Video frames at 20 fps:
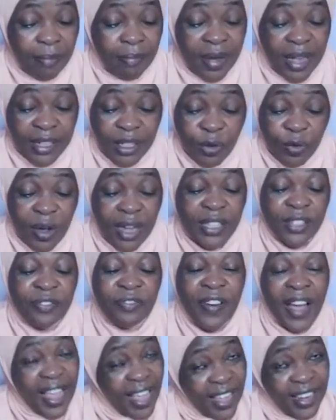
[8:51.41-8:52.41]
but he
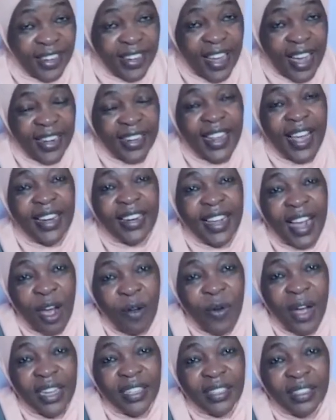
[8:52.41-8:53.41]
was fired at that
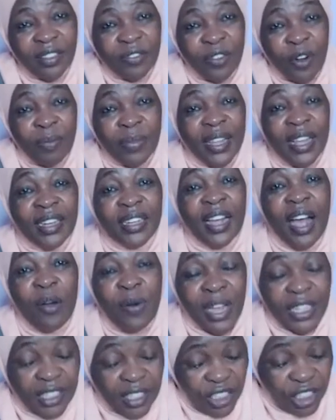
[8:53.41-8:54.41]
car wash, from that
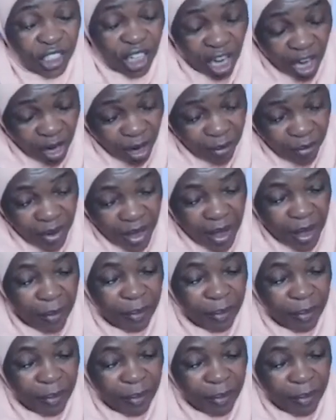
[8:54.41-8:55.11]
car wash job,